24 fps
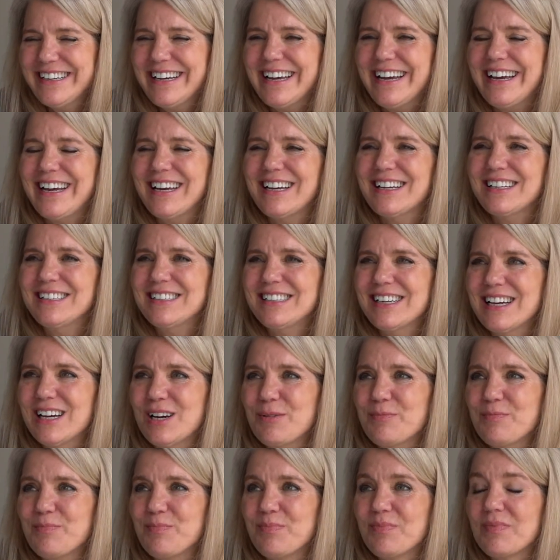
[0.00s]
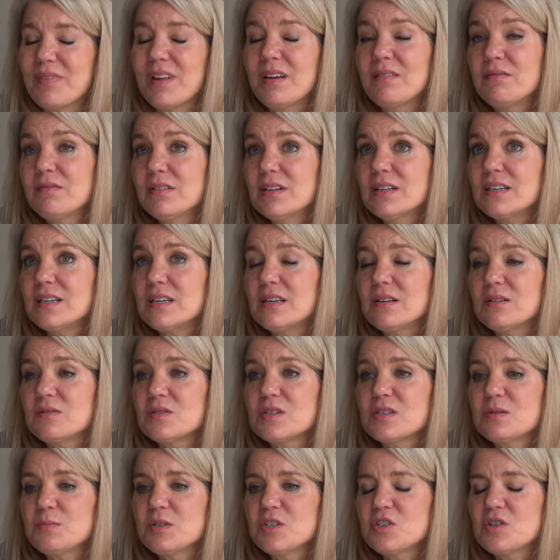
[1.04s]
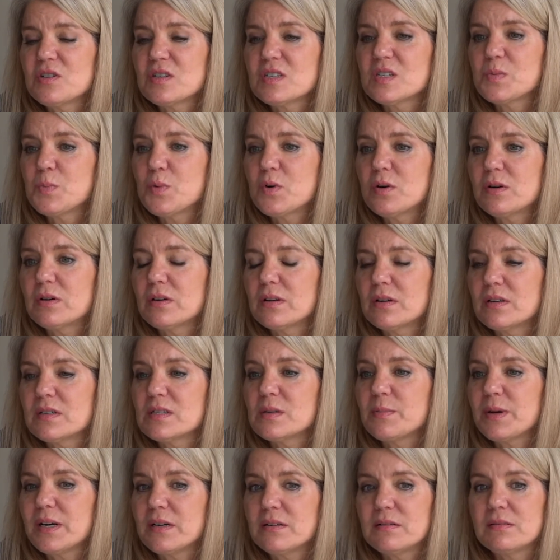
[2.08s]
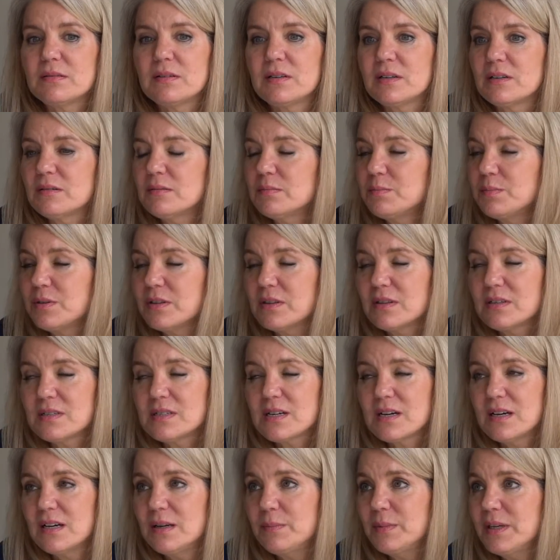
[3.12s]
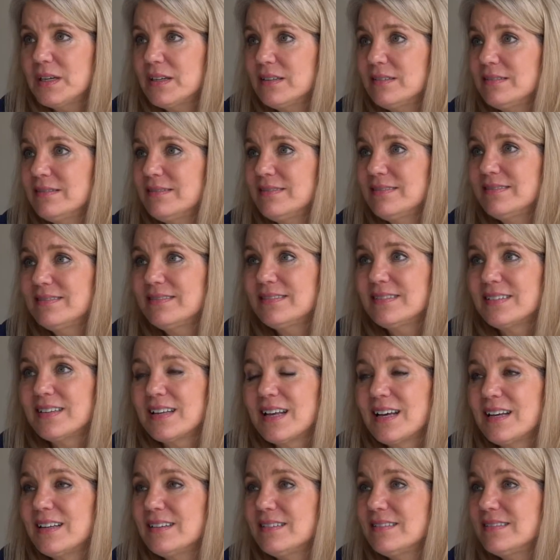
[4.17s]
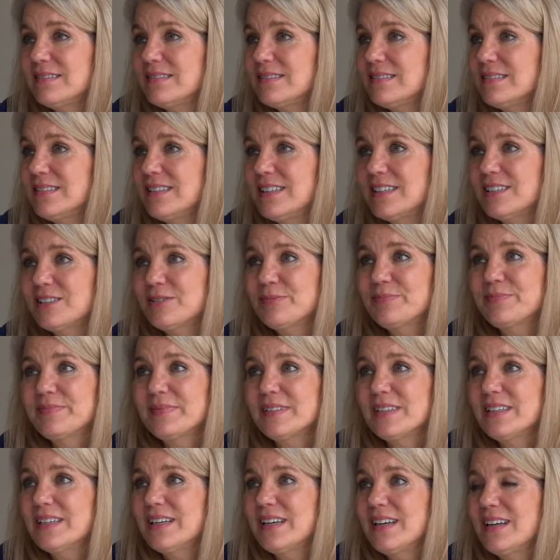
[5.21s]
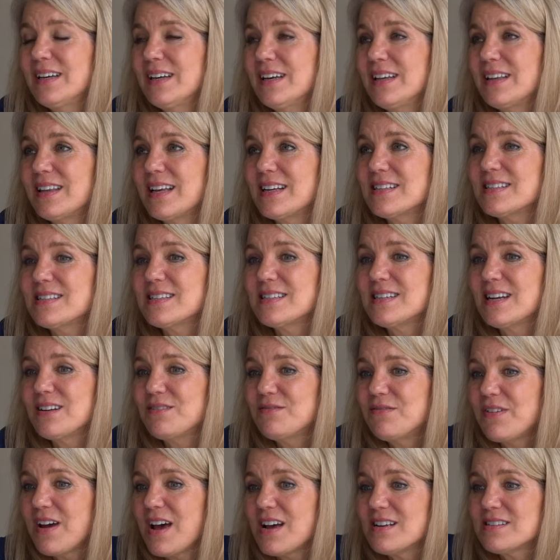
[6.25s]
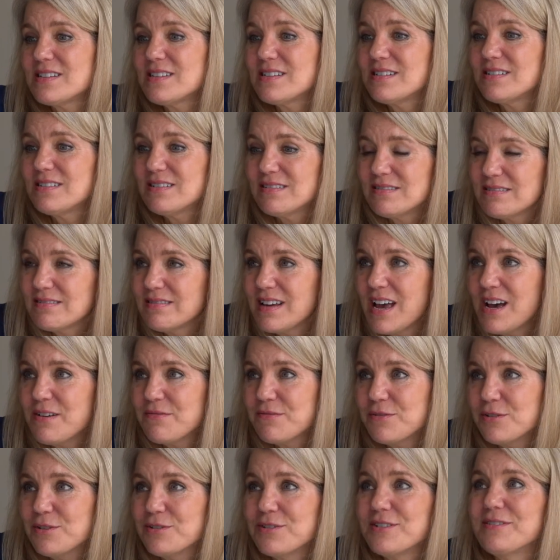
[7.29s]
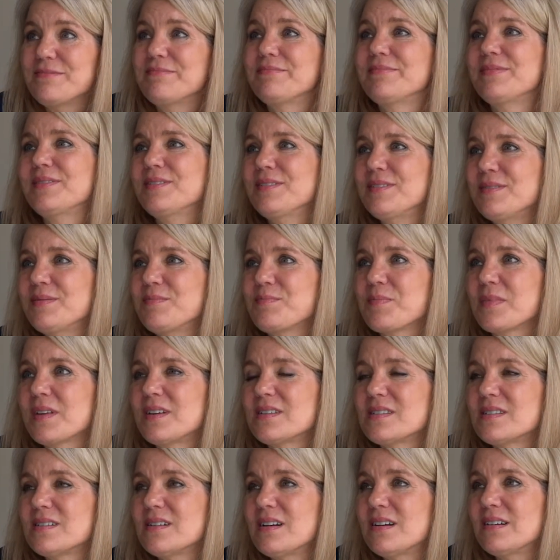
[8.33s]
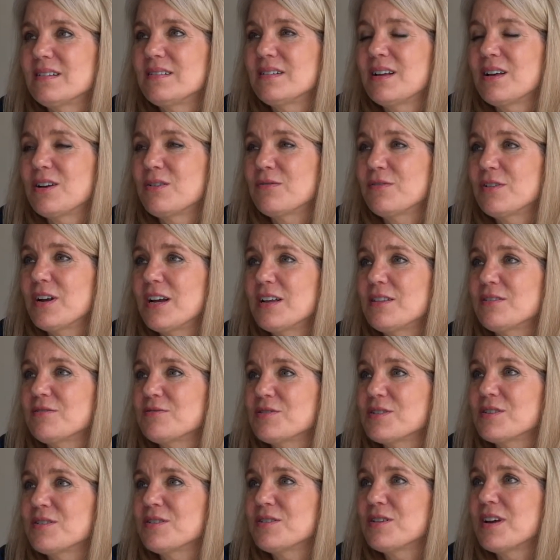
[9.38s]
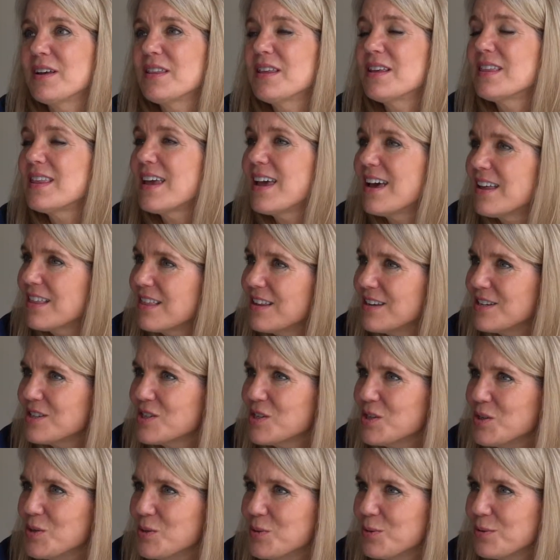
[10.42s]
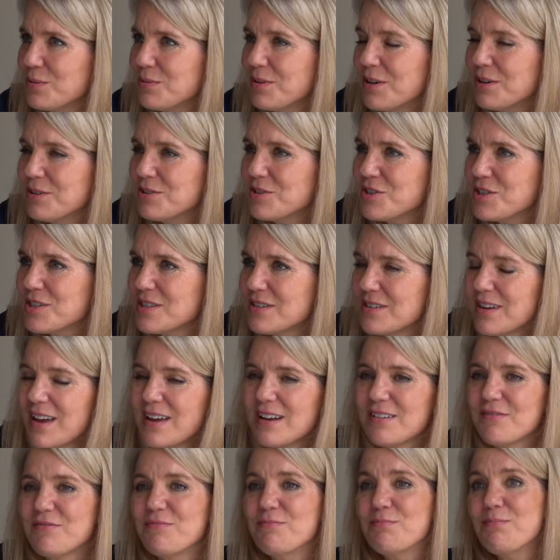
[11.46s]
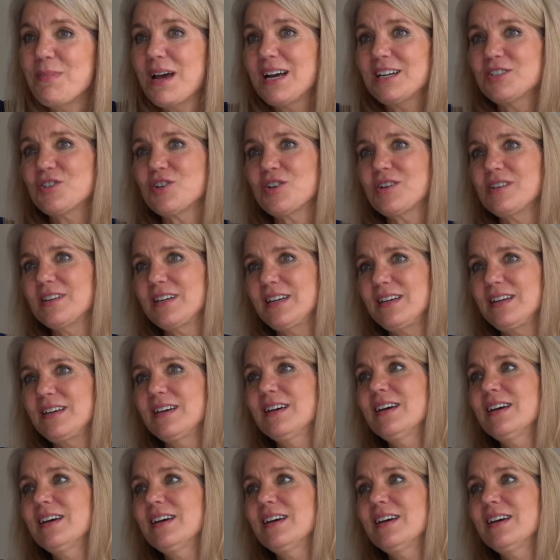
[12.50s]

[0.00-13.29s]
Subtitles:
And really, you know, so much of the sport is about, you know, putting the time in, that, you know, that steadfast effort. It's not overnight. I think the athletes who are just kind of magically